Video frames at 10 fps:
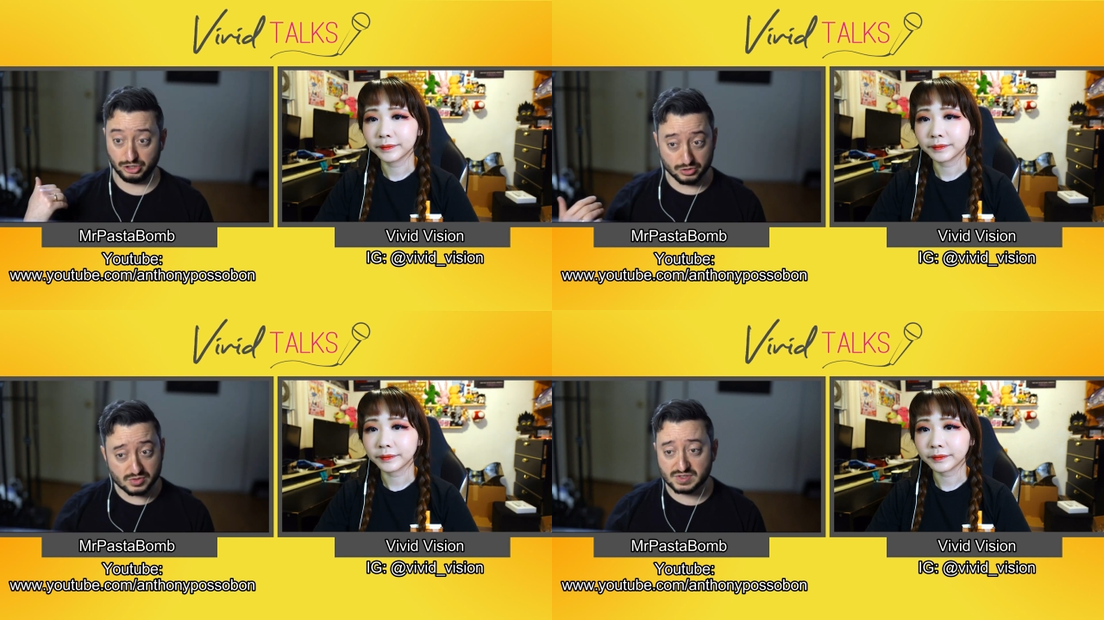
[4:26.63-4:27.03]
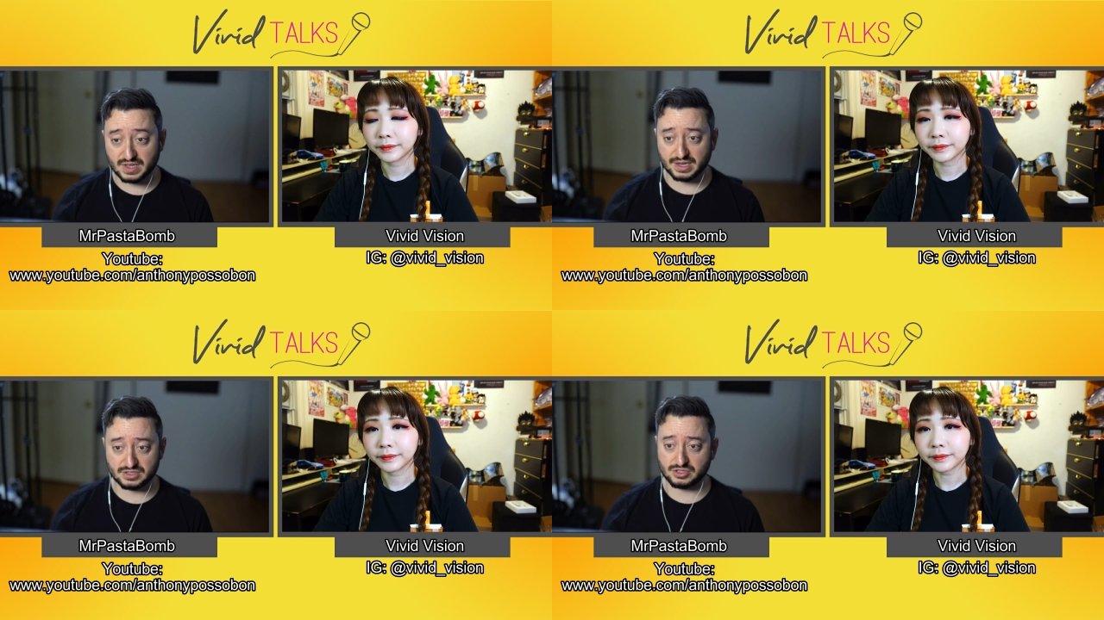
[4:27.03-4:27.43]
Speaker 1: Use
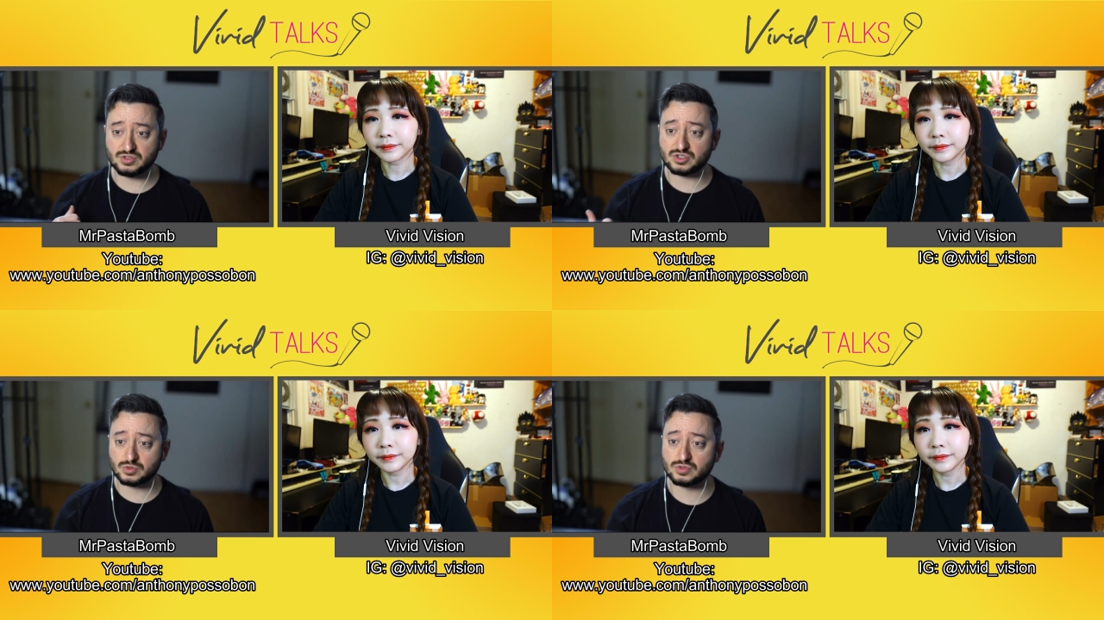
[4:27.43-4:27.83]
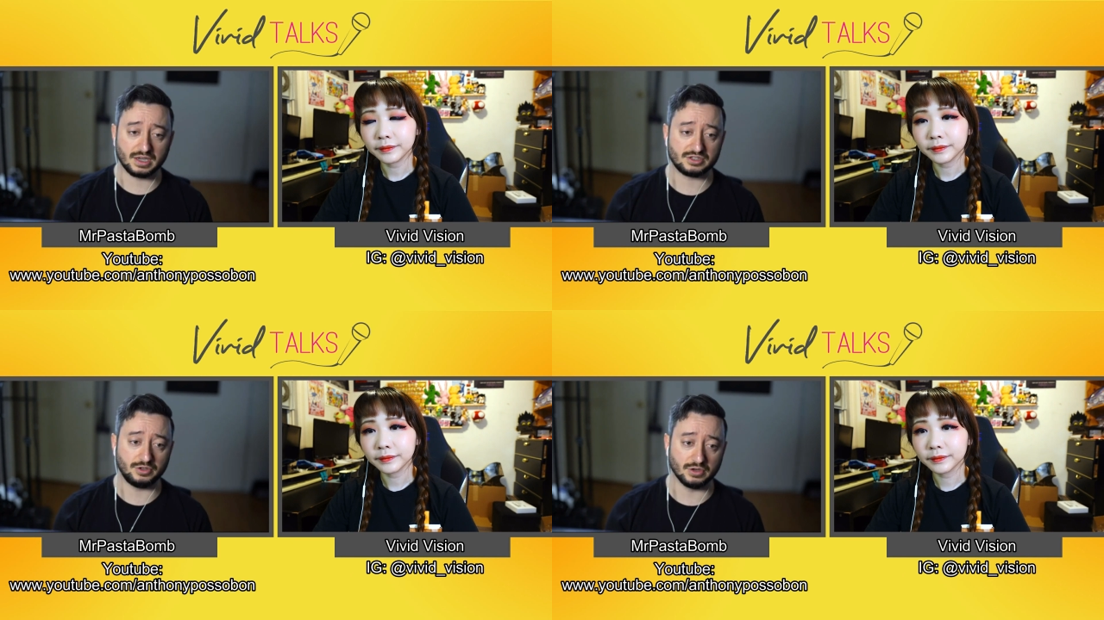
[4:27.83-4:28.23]
things, use
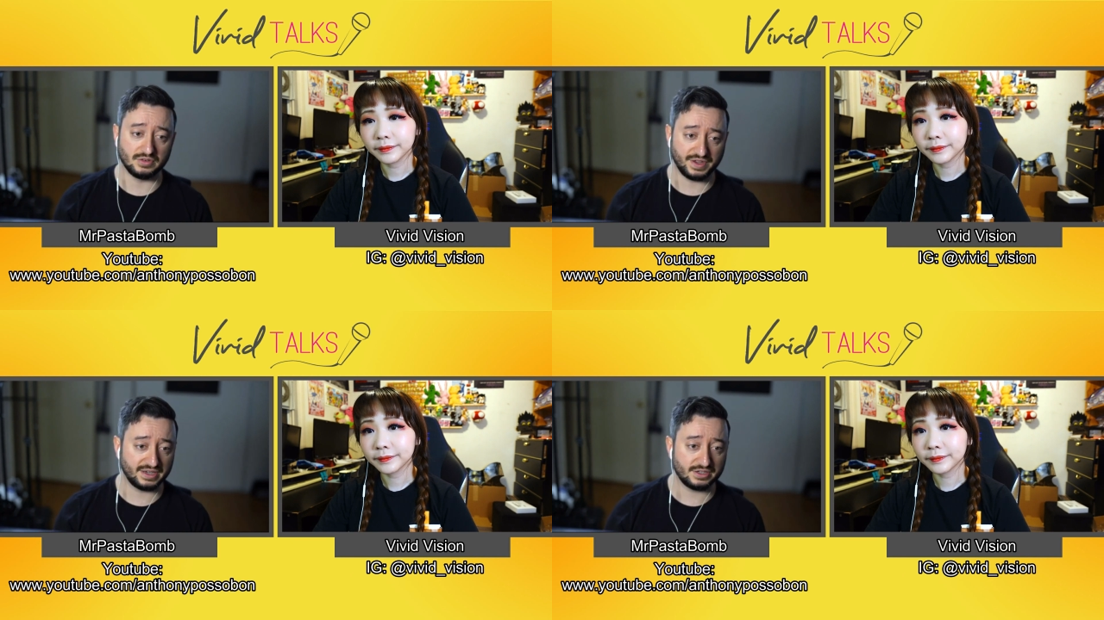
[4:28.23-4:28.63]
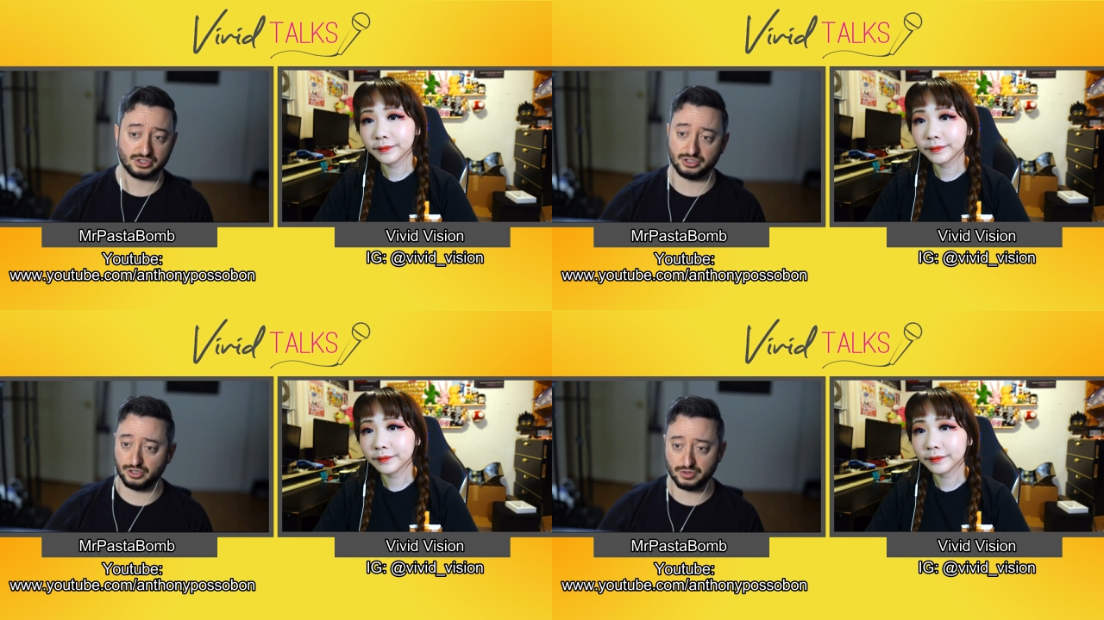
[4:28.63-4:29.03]
tools to your
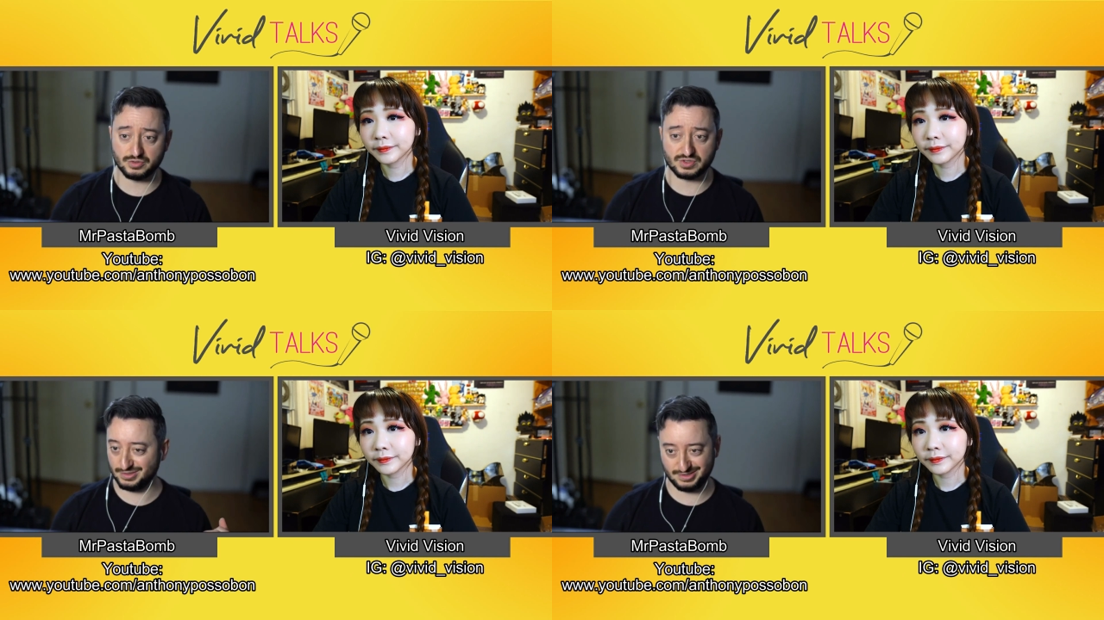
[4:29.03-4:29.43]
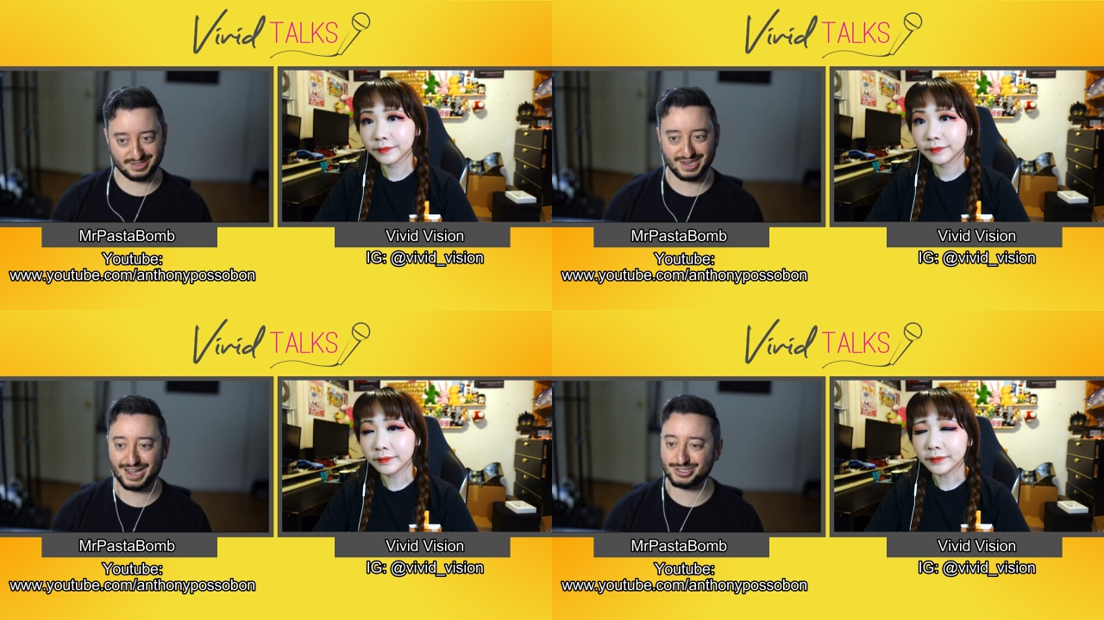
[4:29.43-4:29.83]
advantage. Use
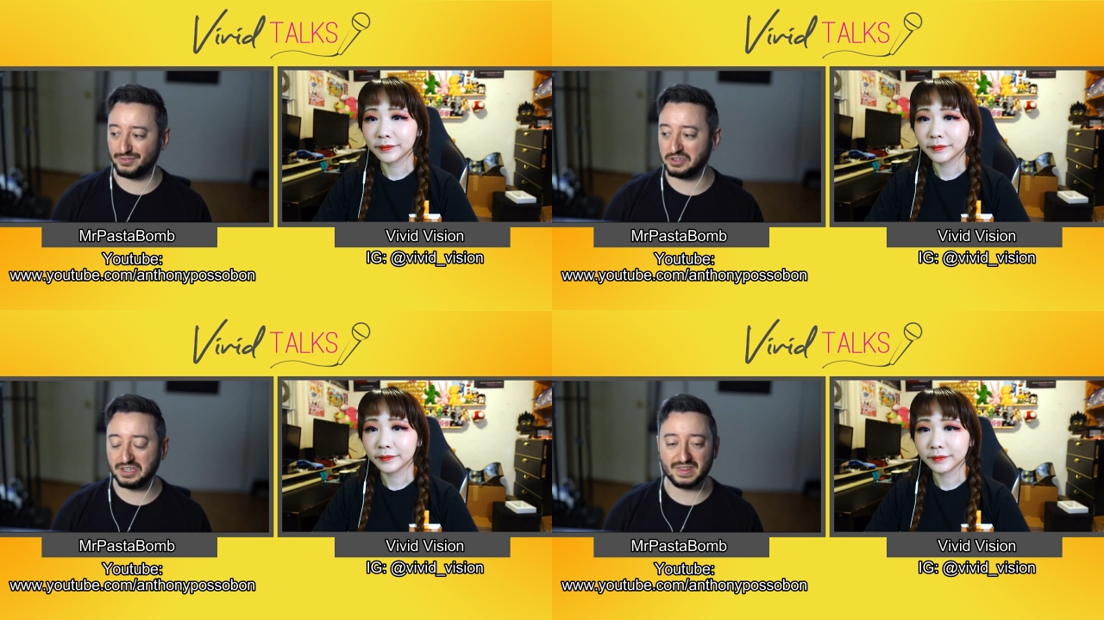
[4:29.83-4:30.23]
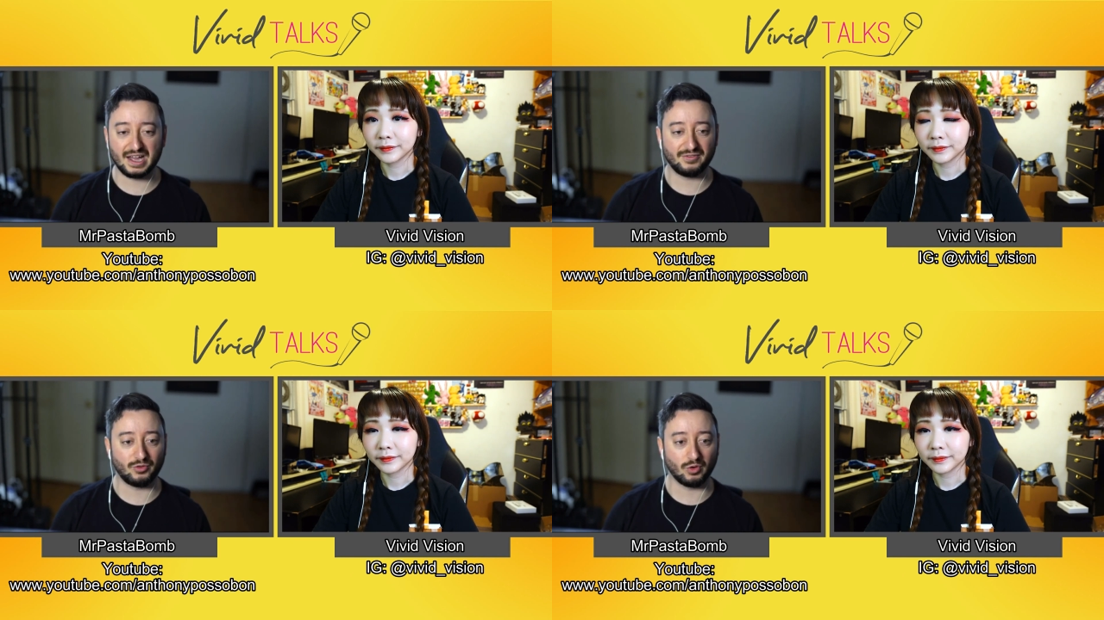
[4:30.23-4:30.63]
Sketch if you need
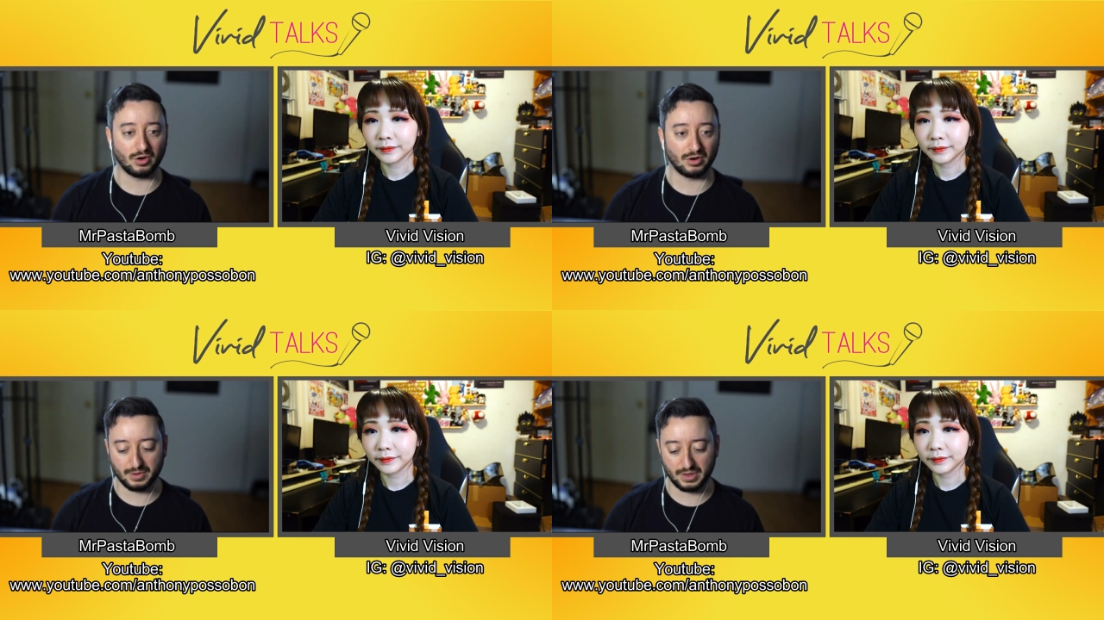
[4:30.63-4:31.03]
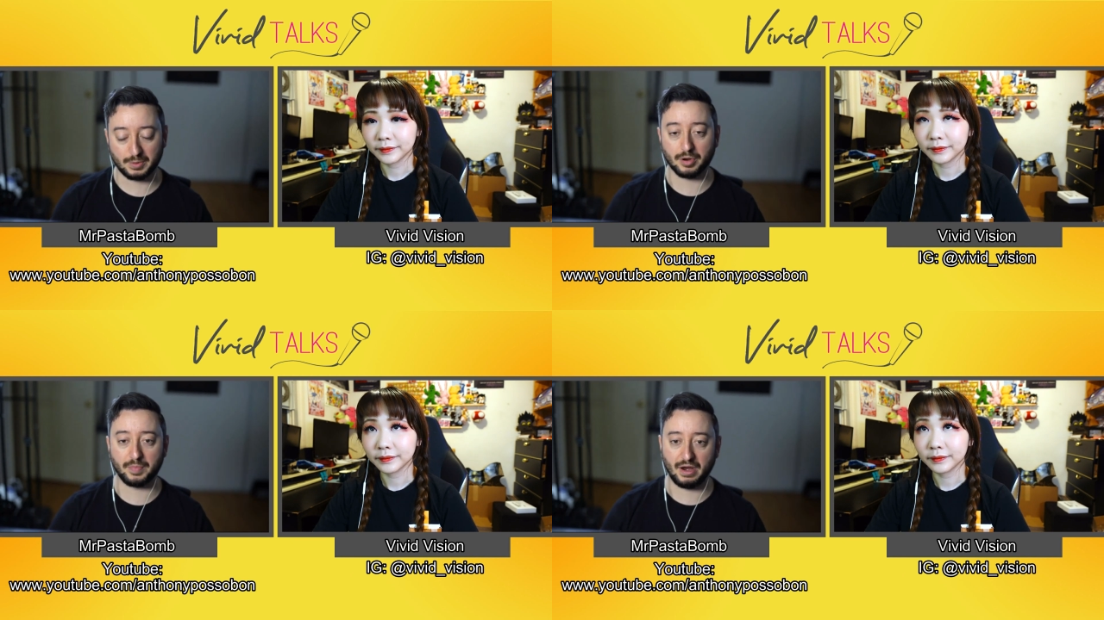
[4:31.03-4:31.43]
that for
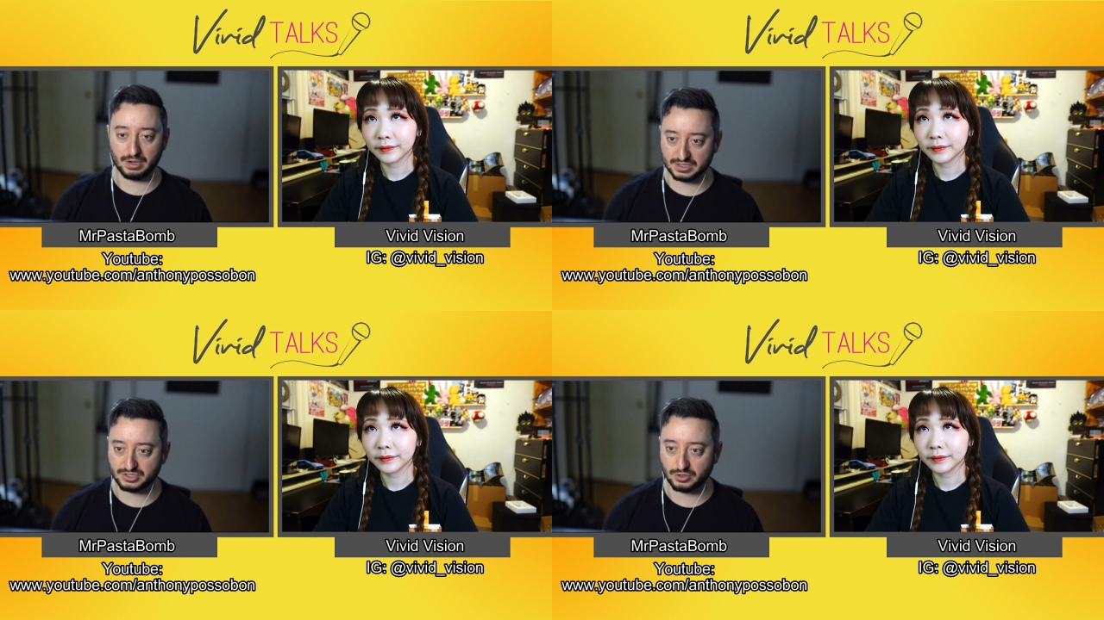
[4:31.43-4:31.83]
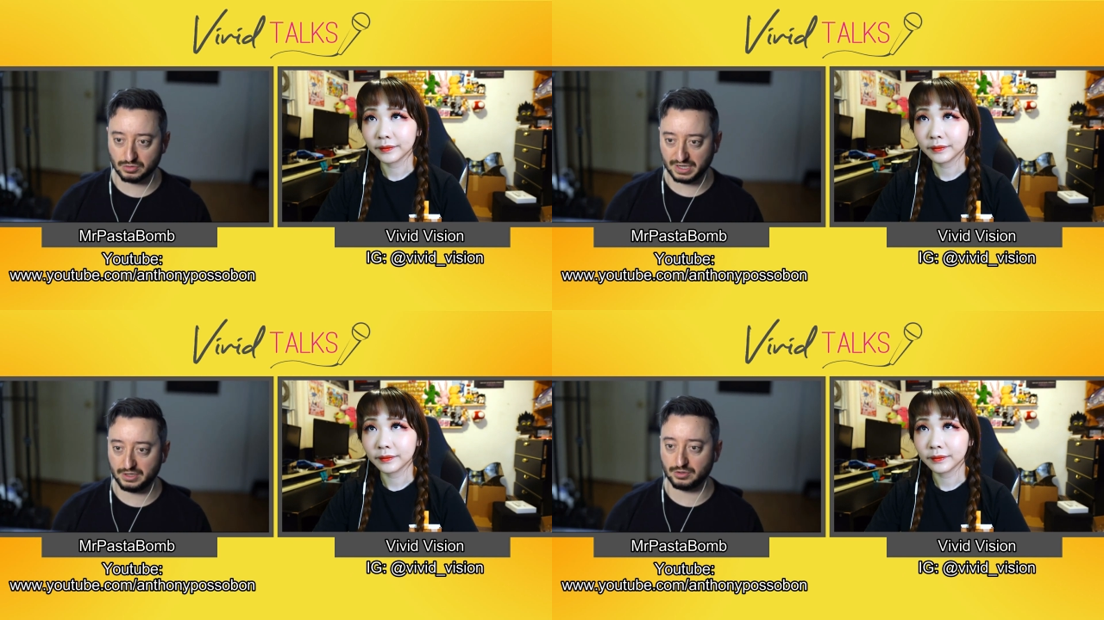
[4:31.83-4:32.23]
like preparing to create